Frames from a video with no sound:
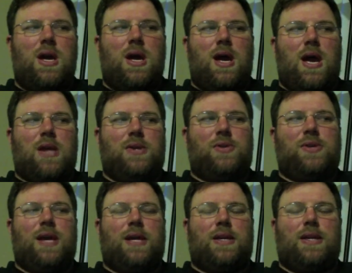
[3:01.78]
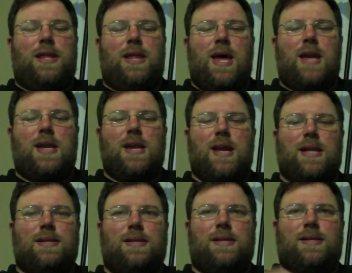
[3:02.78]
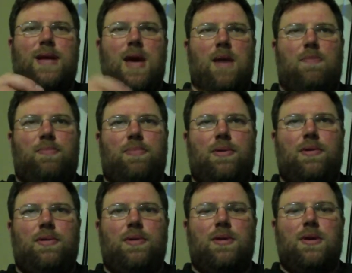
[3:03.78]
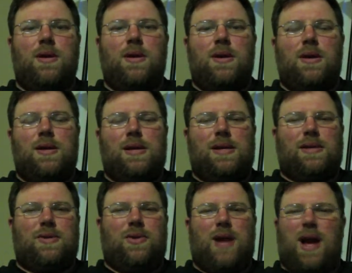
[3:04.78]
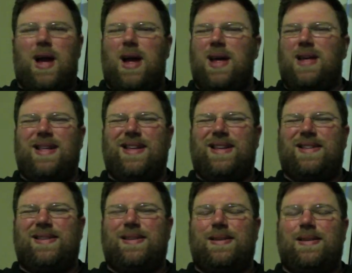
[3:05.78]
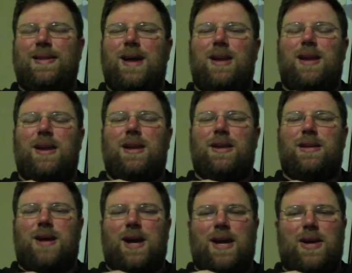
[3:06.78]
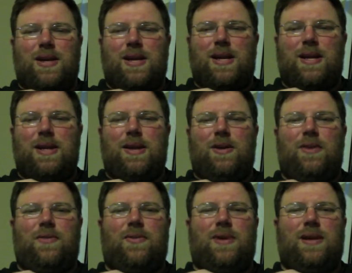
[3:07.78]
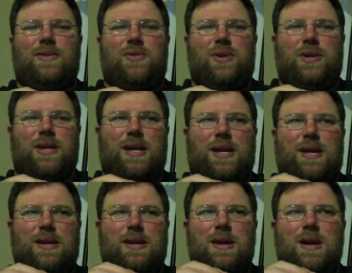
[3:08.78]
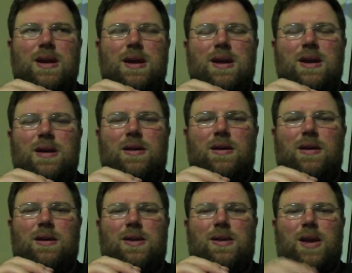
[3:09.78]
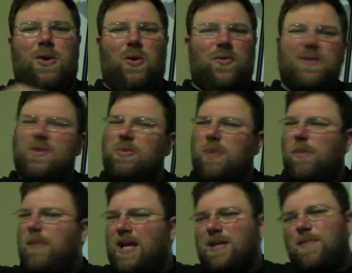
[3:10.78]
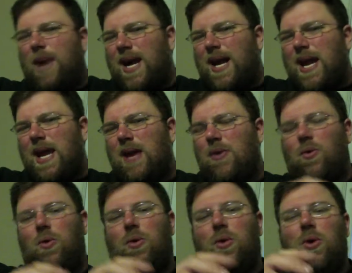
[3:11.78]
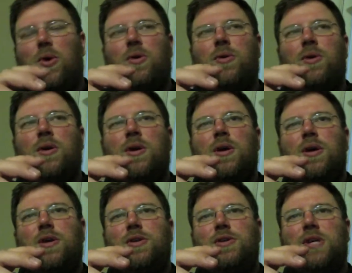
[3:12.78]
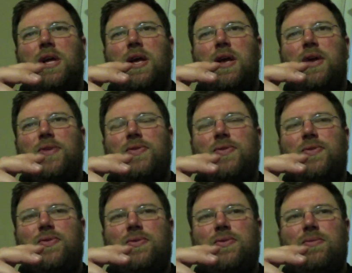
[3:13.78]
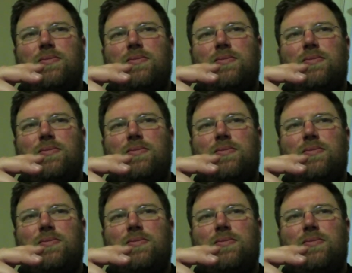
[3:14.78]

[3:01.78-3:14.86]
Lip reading: and to take it to that next step, he's going. It's not entirely clear if he's going to take over Superman's body or just